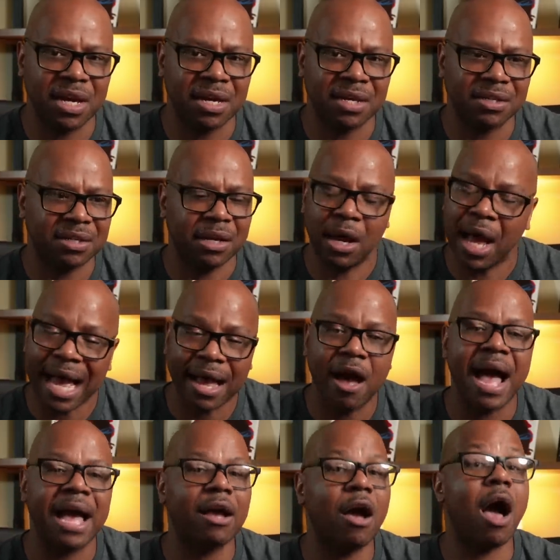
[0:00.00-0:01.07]
Uh, I,
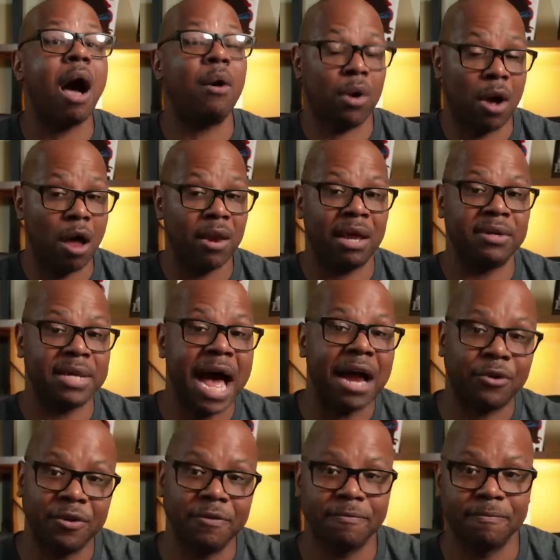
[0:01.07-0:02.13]
I, call, I will call out
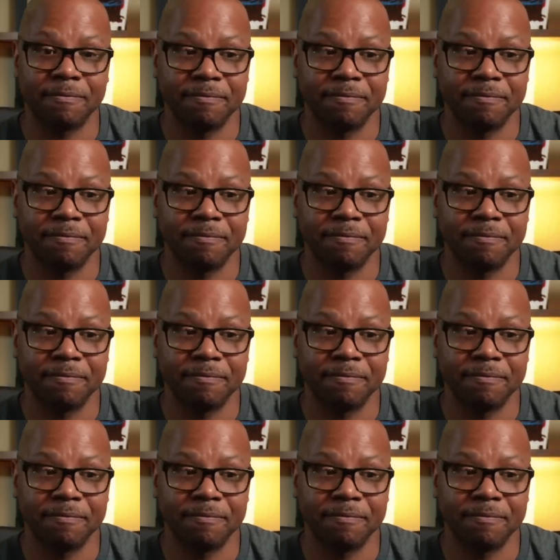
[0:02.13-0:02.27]
doctrine.